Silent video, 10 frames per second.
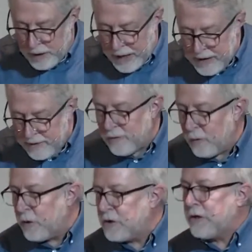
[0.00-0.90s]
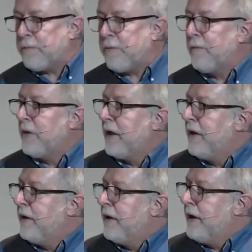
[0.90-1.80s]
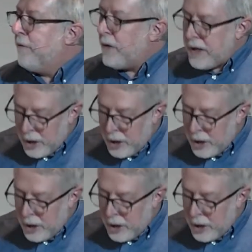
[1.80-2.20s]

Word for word: relating to worship, if we